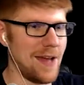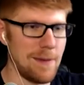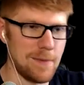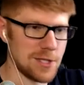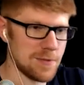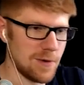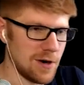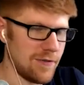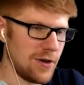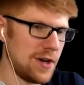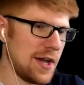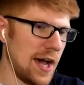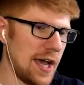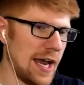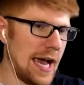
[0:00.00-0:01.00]
I'm much more of a
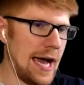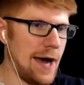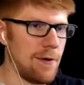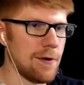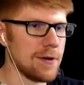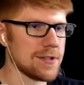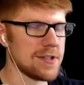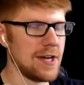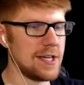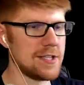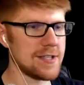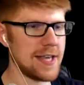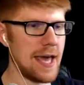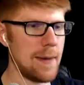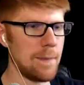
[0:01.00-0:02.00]
night owl, so I
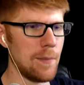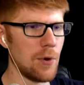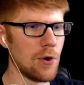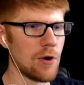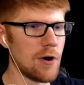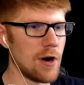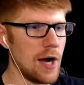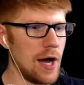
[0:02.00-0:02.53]
just get more